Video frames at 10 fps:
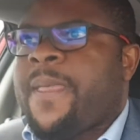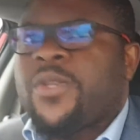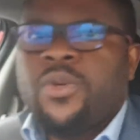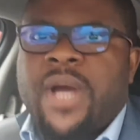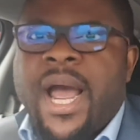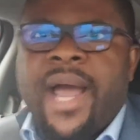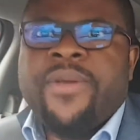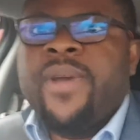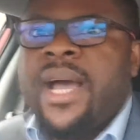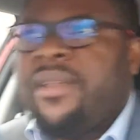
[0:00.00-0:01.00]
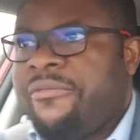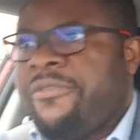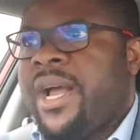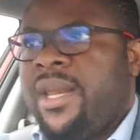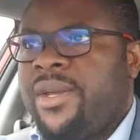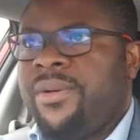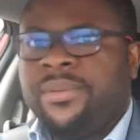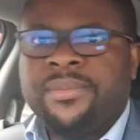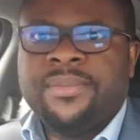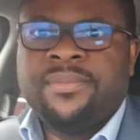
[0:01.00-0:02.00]
So are you adding value?
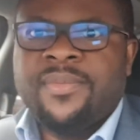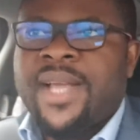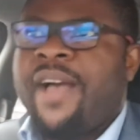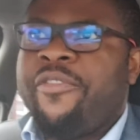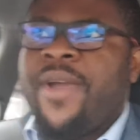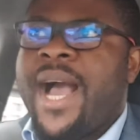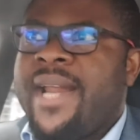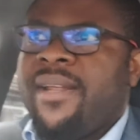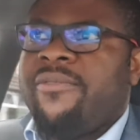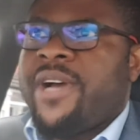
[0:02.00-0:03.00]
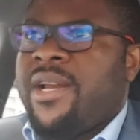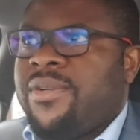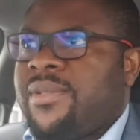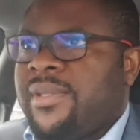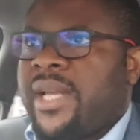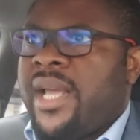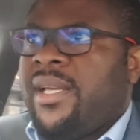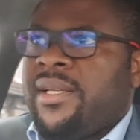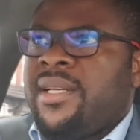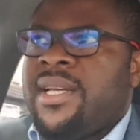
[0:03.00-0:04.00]
Have you added value today?
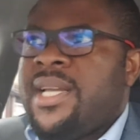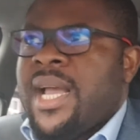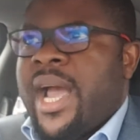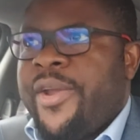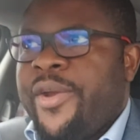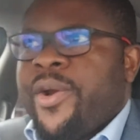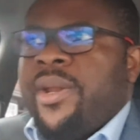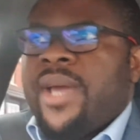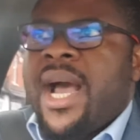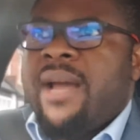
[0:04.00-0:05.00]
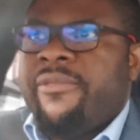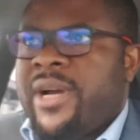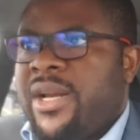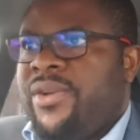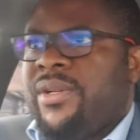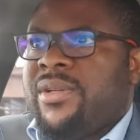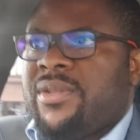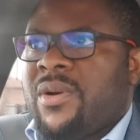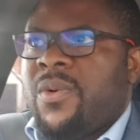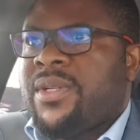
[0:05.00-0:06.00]
Are you going to add value into
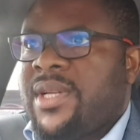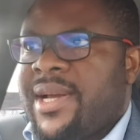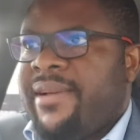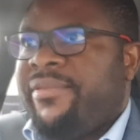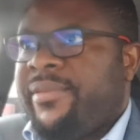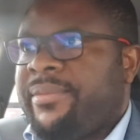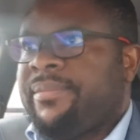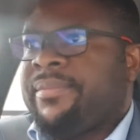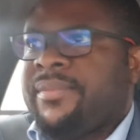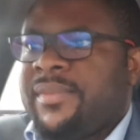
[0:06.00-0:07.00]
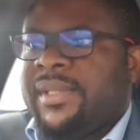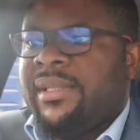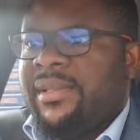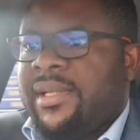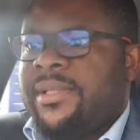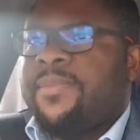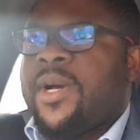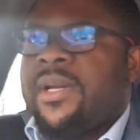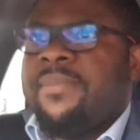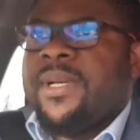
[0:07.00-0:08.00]
someone's life?
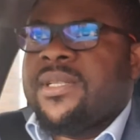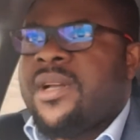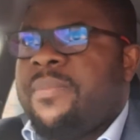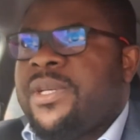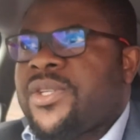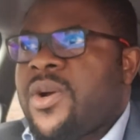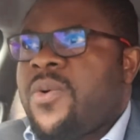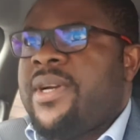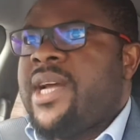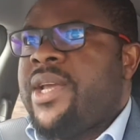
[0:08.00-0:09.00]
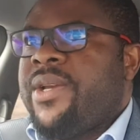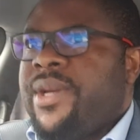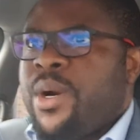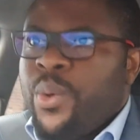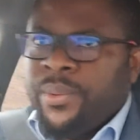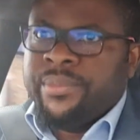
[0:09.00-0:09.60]
It must not be someone that you know.